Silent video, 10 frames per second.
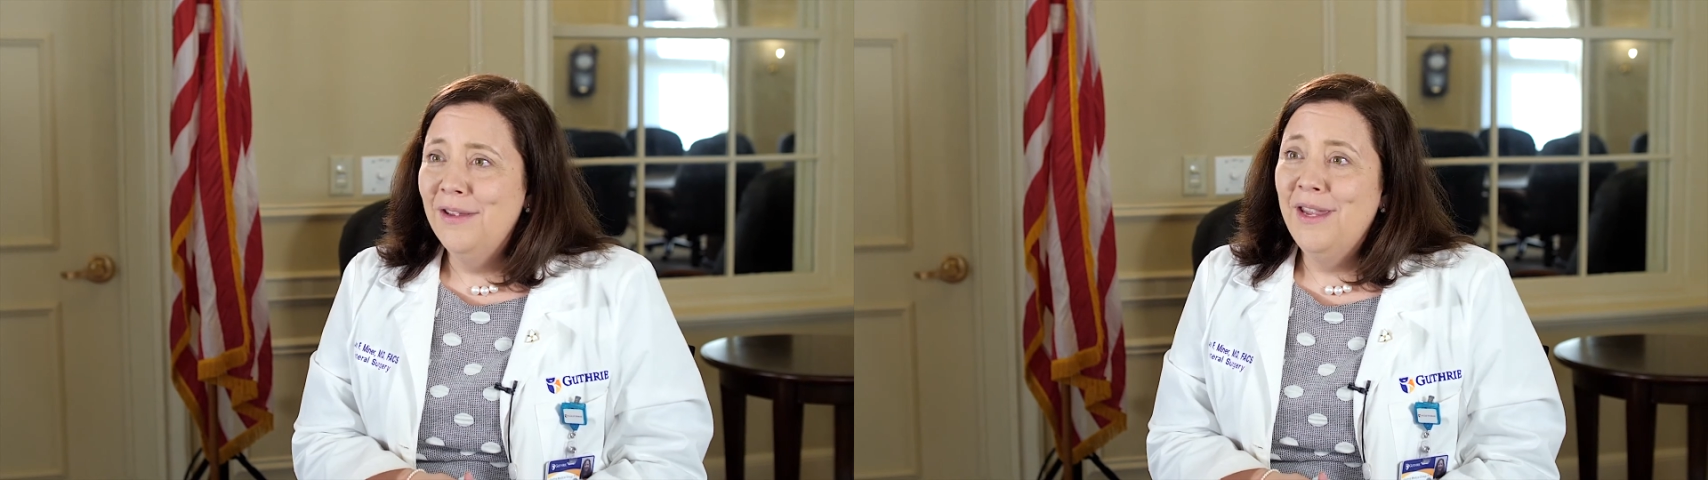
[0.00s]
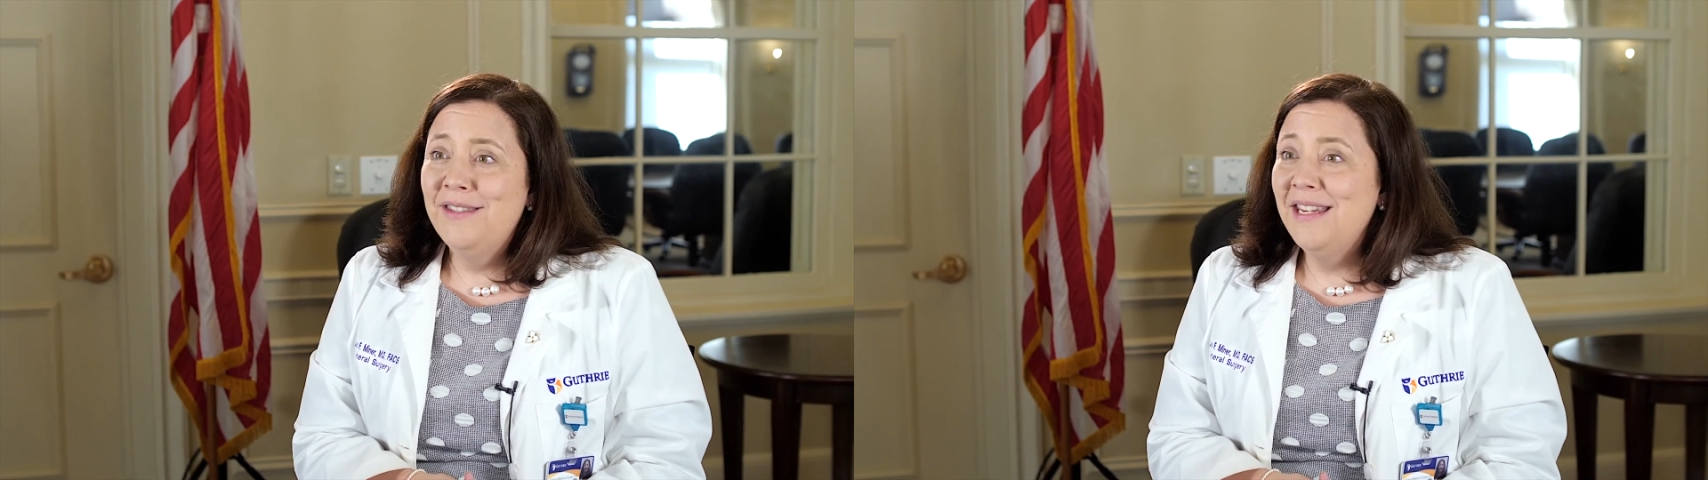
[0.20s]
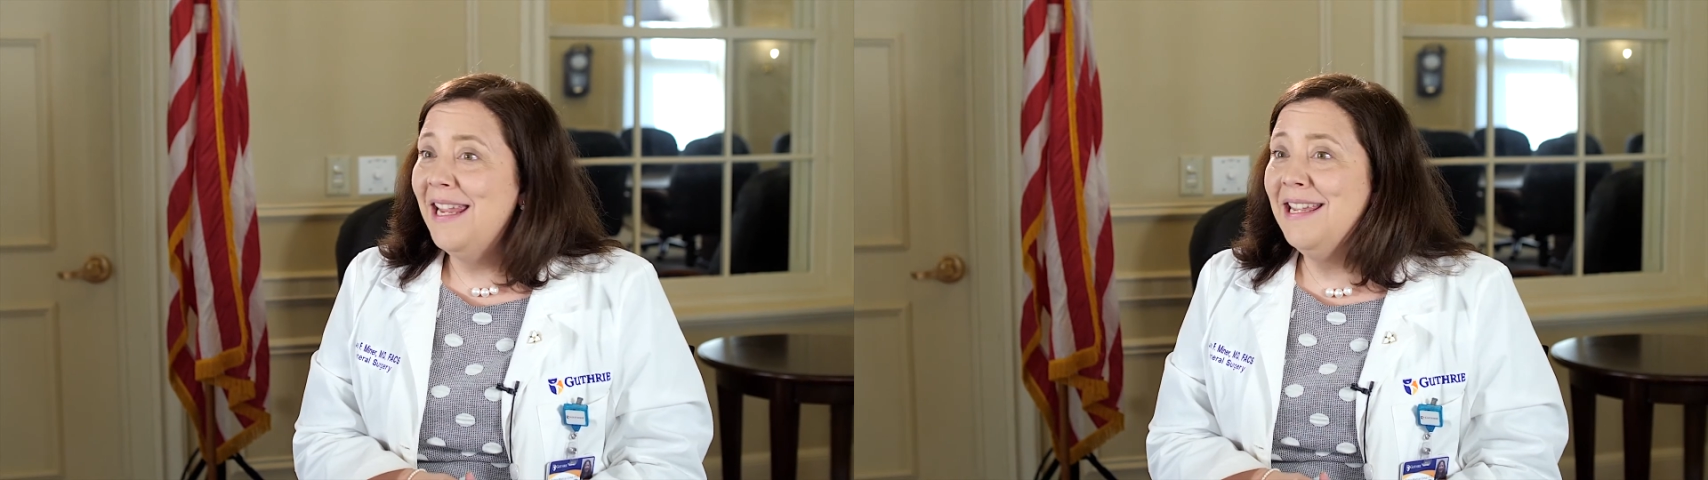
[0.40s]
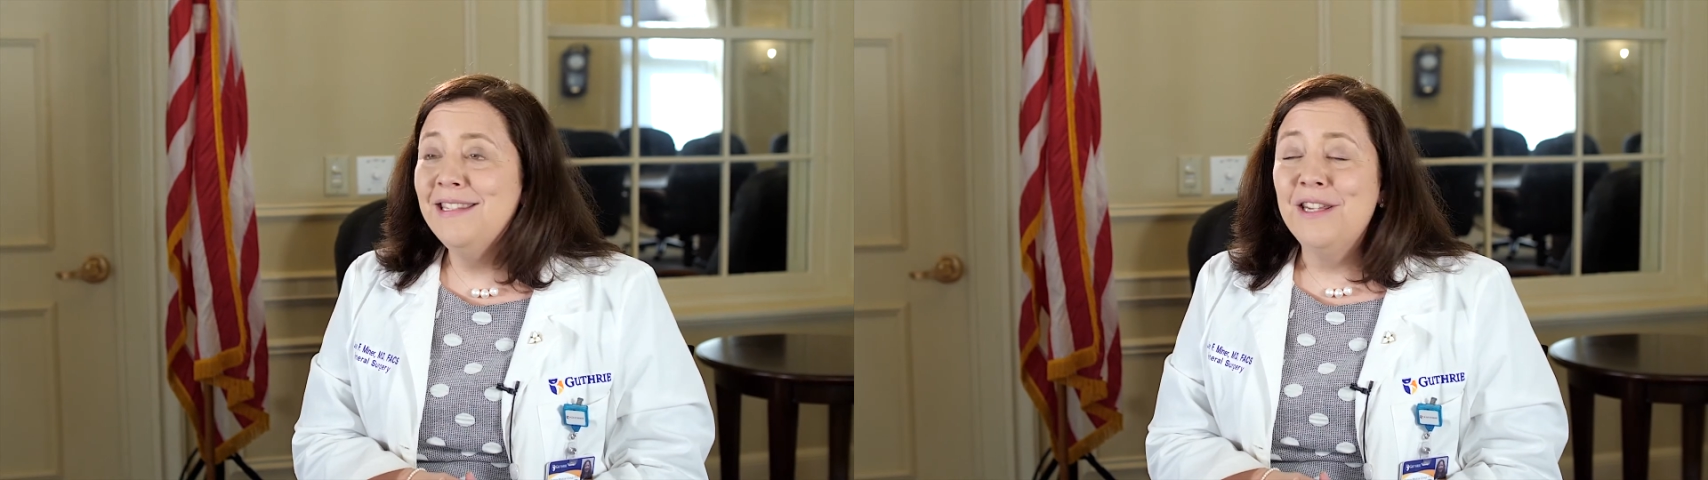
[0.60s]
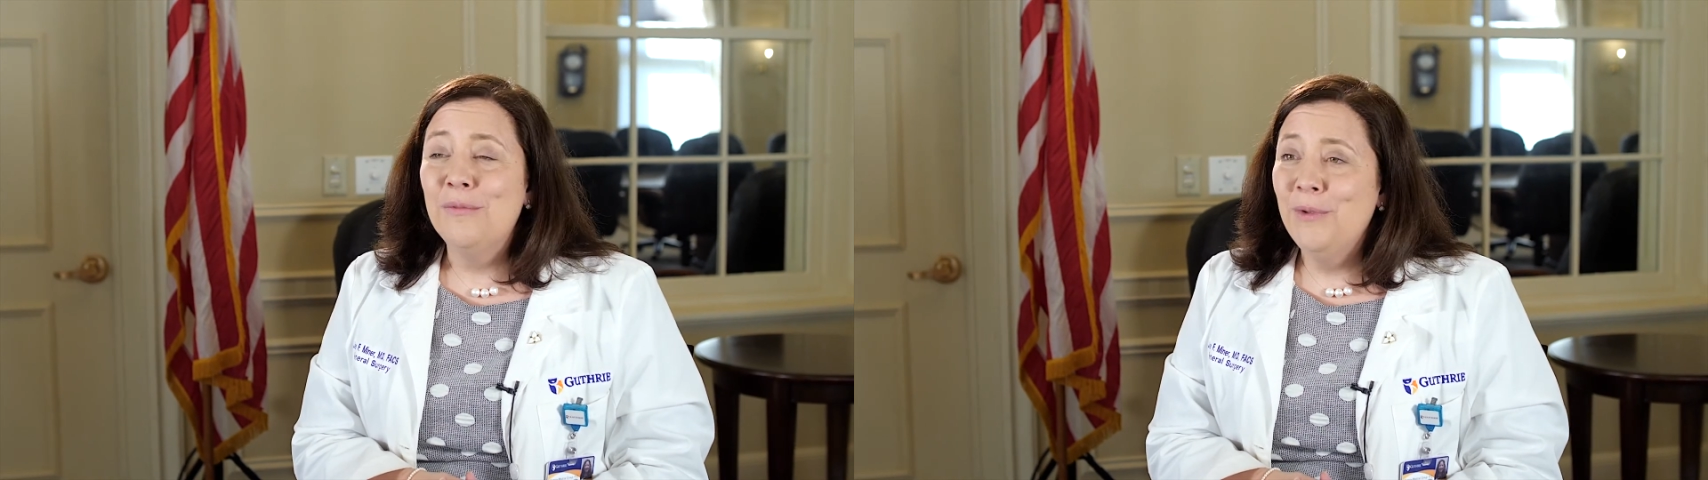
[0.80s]
It's an
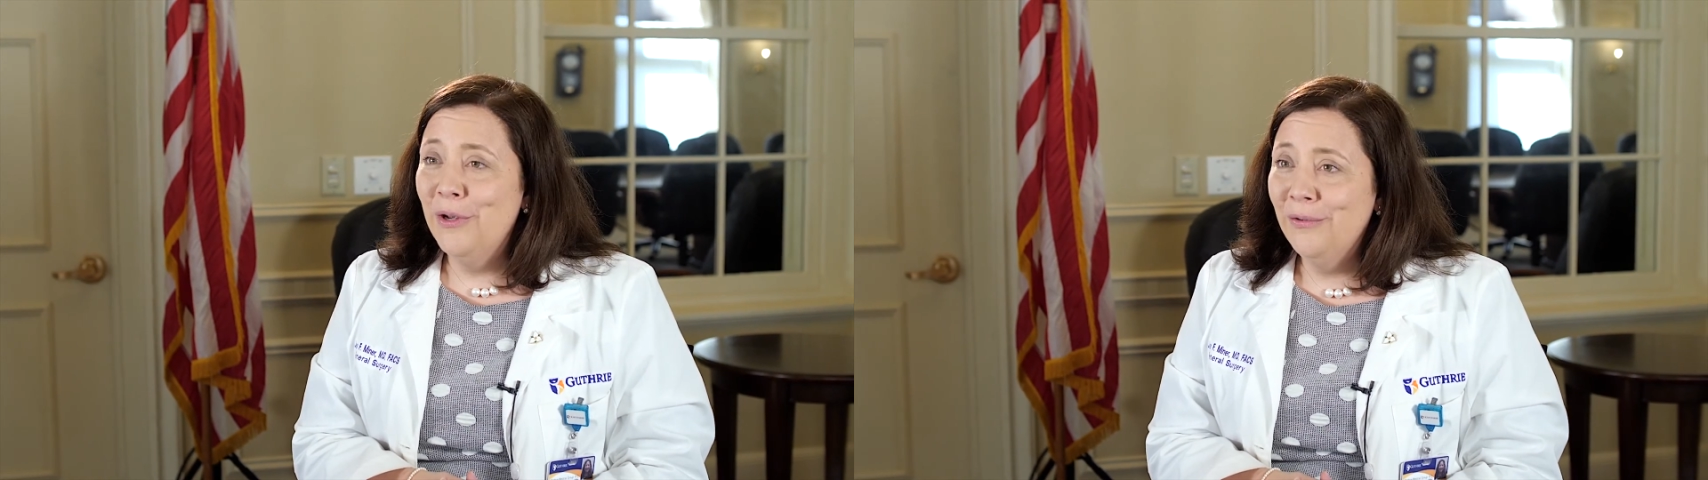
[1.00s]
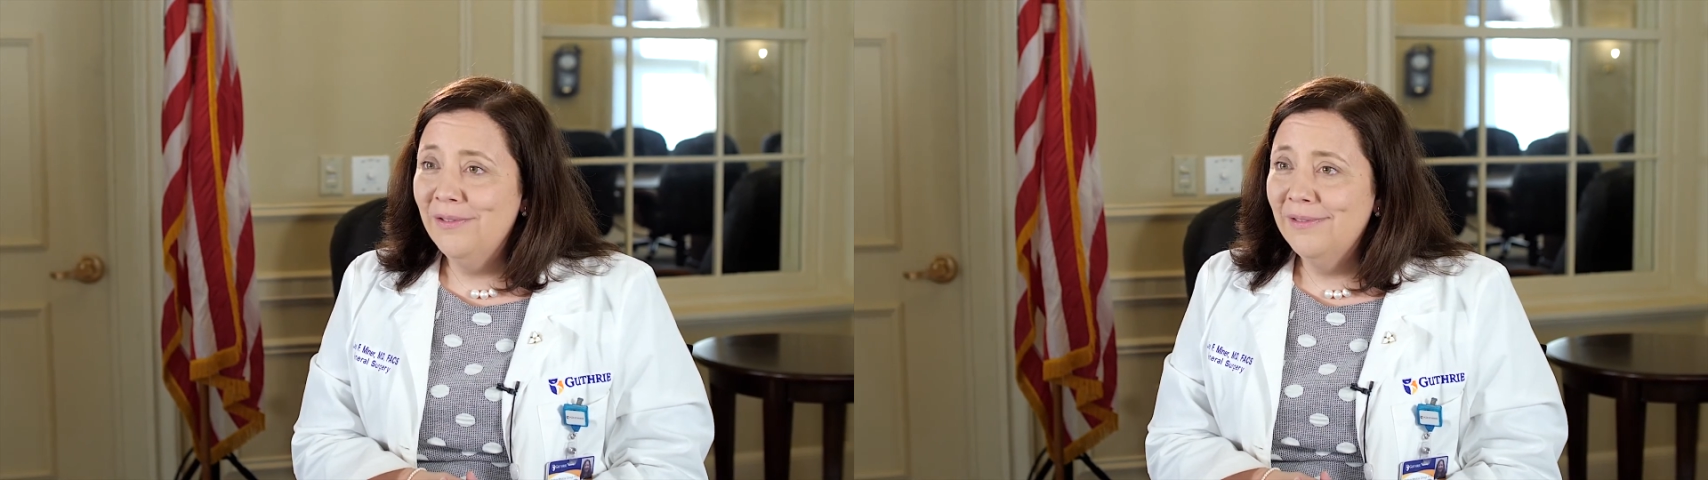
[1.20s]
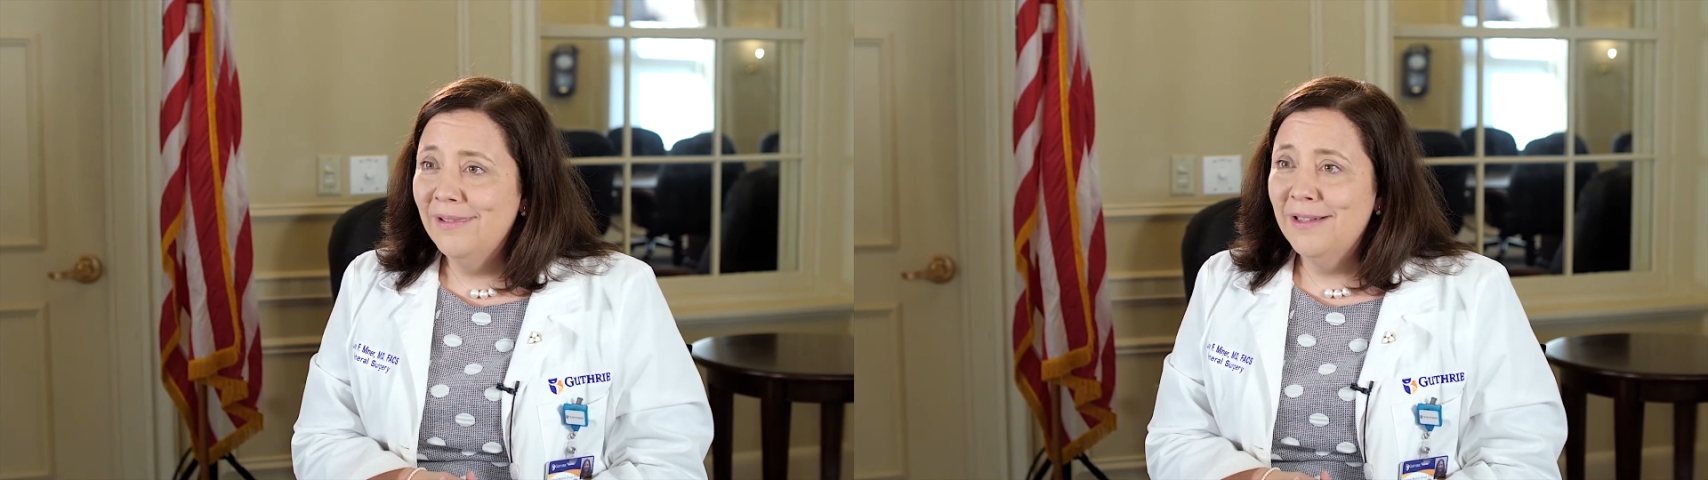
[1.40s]
easy commute,